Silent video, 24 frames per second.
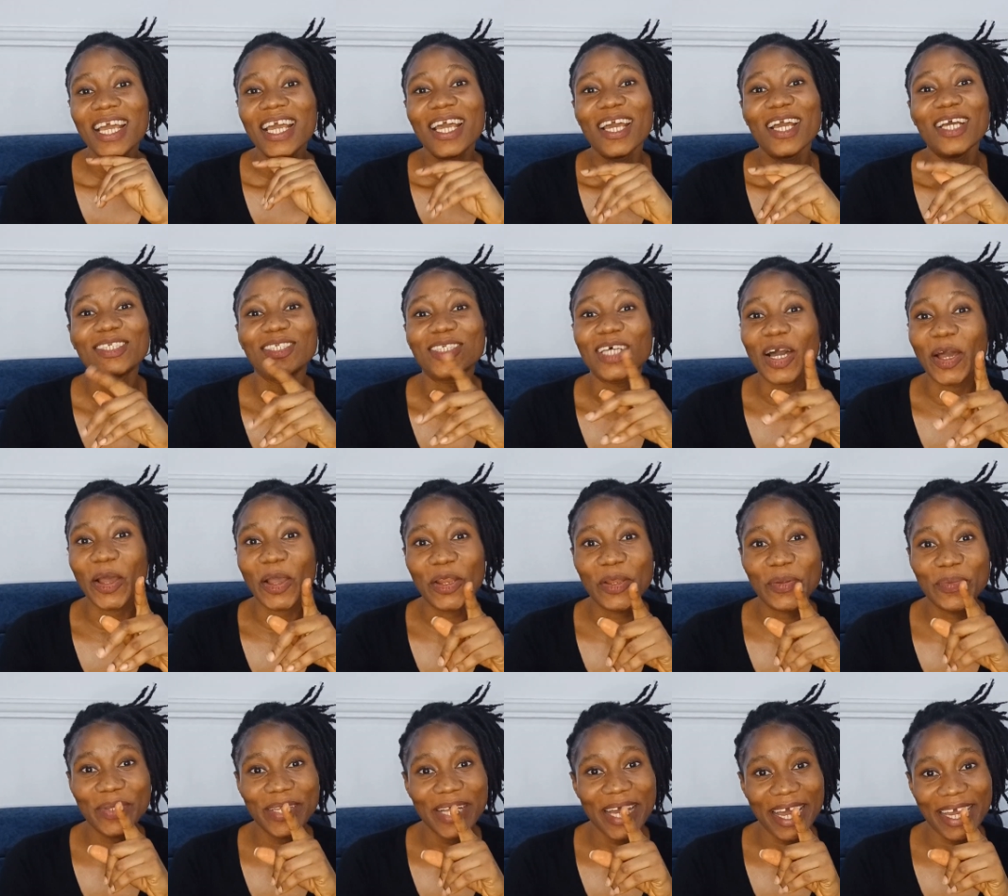It's not going to
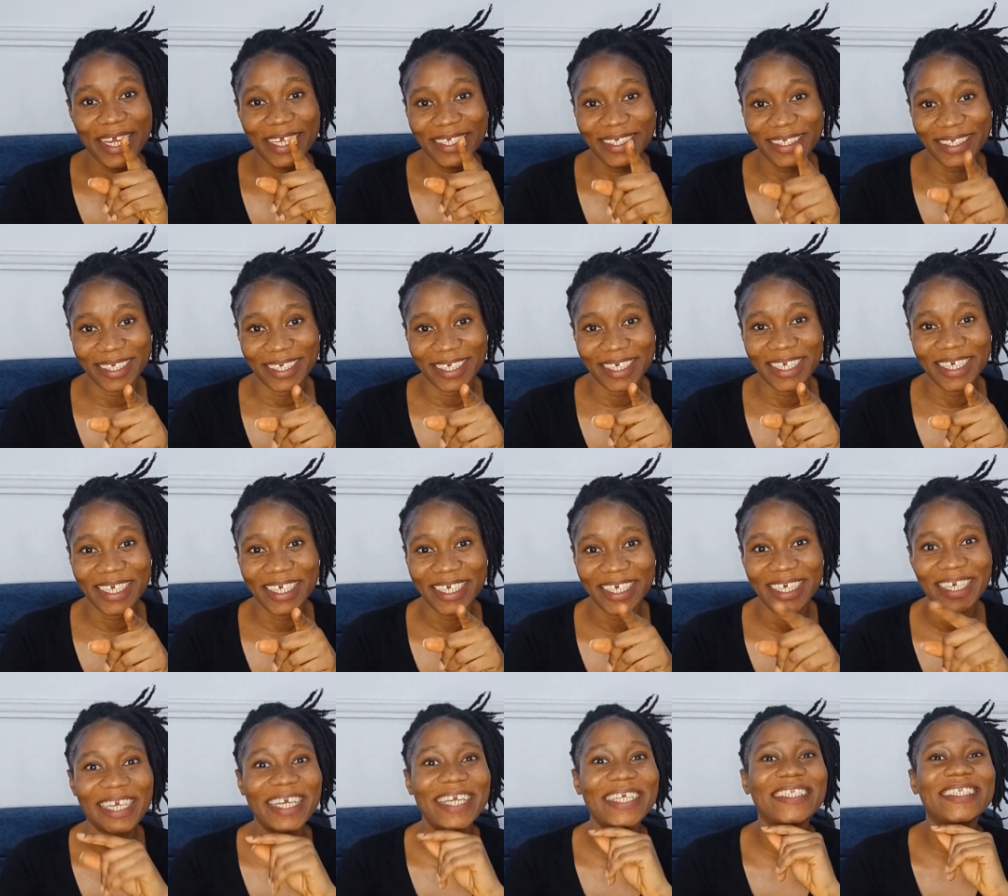be that easy.
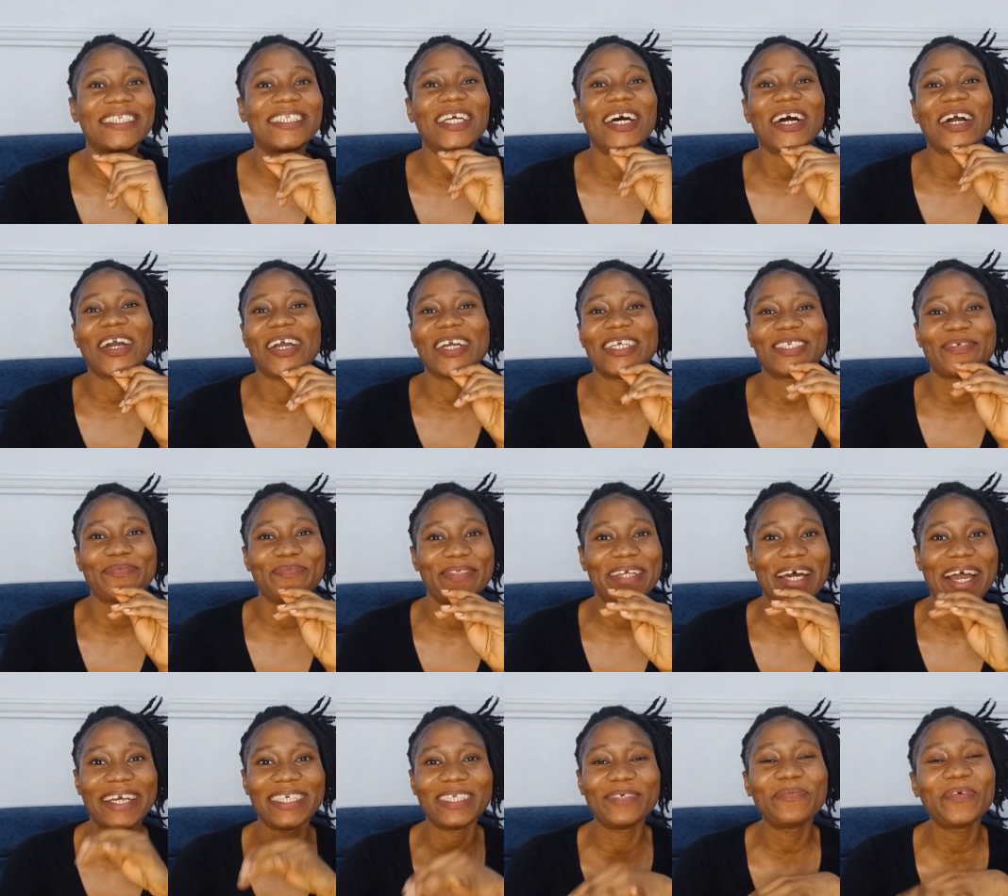It's not going to be
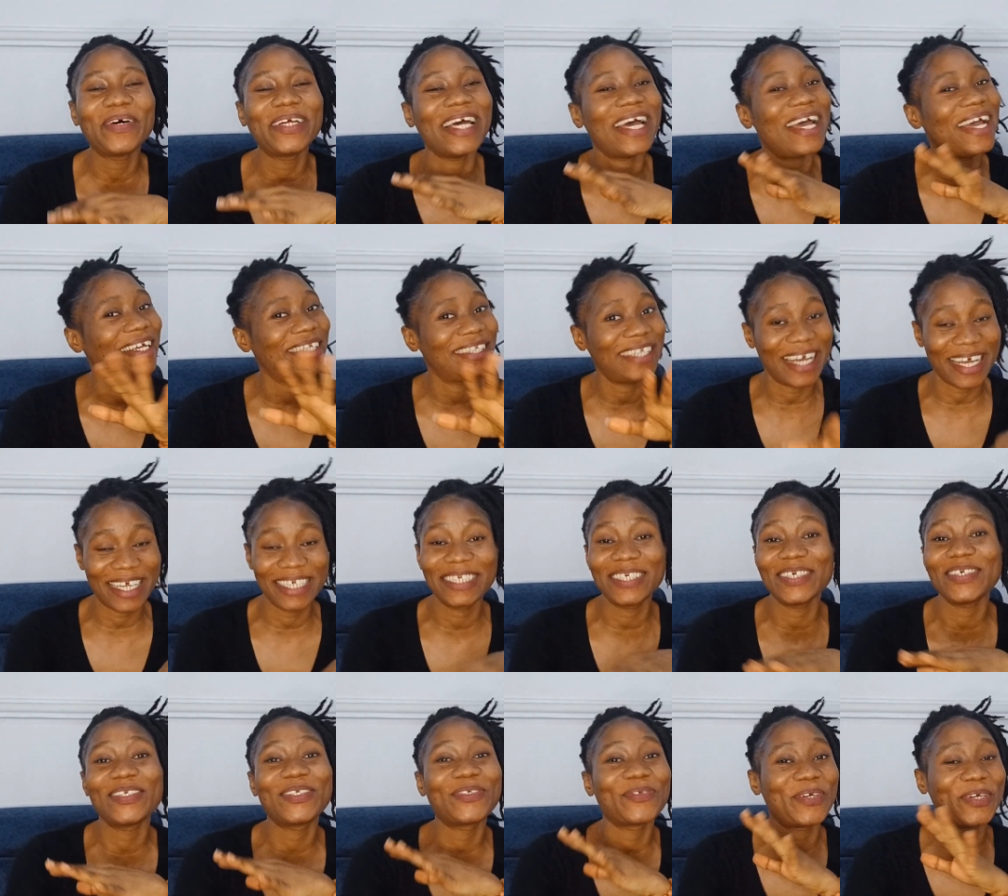that easy. But then there are
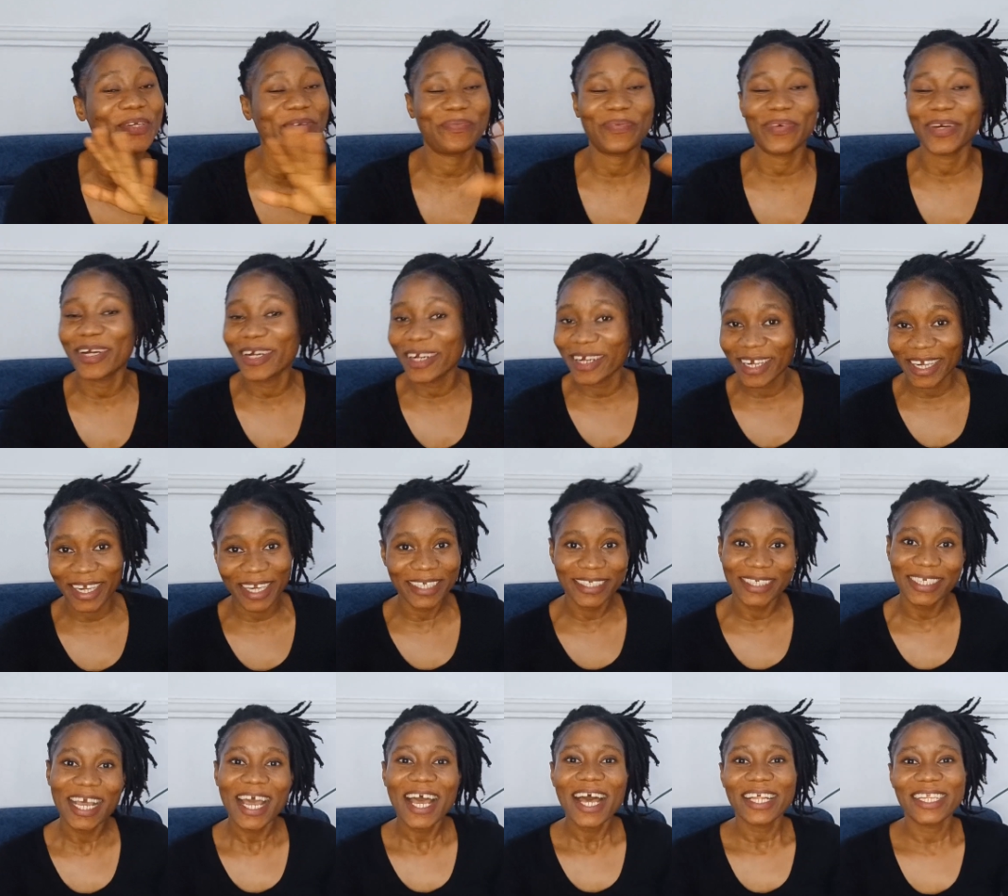still sweet parts,
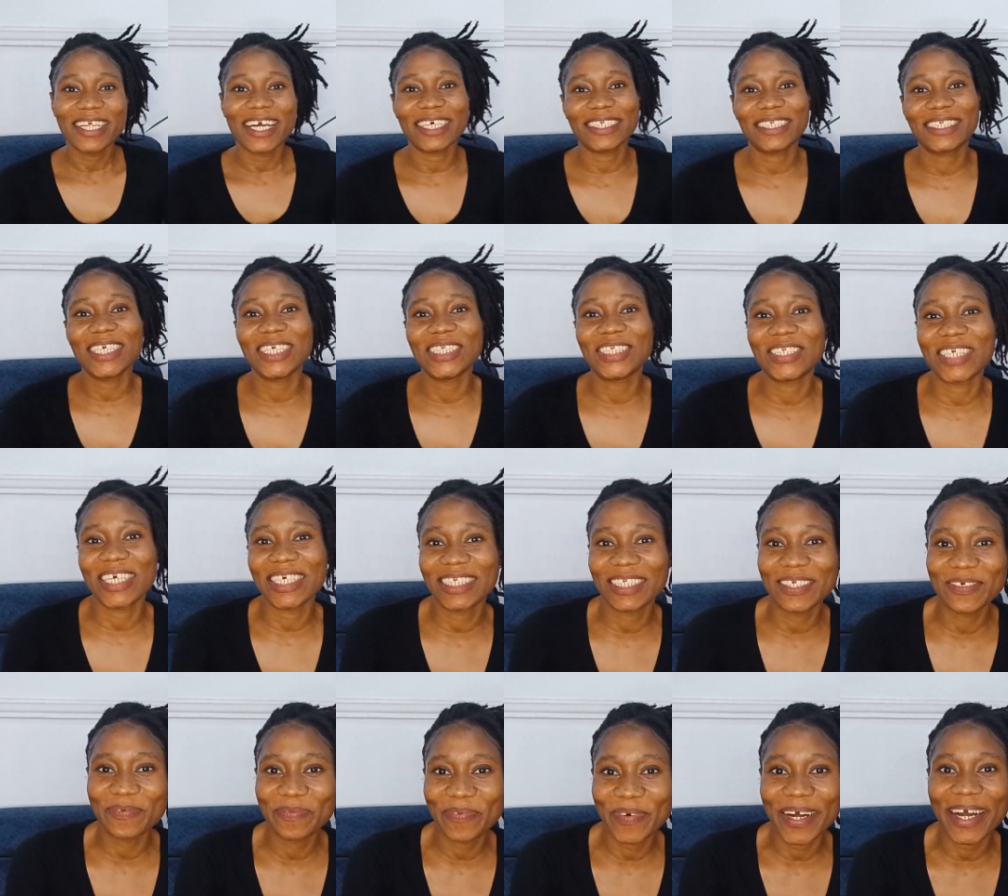there are still
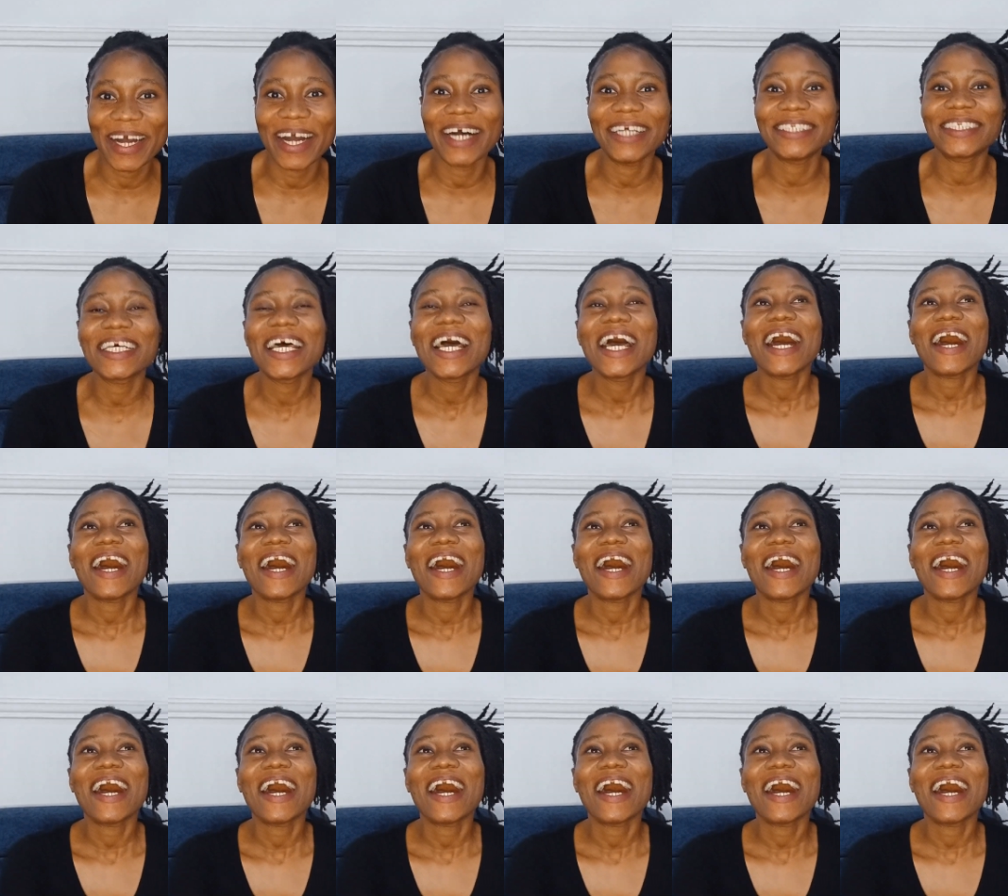interesting parts.